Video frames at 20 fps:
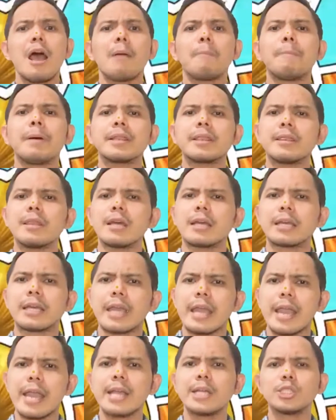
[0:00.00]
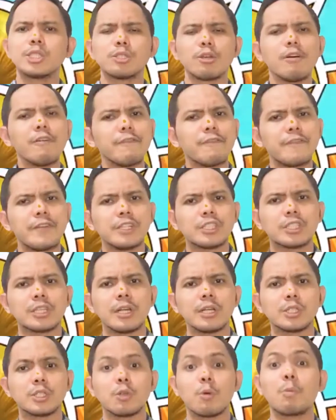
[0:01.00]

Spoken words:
But the king's officials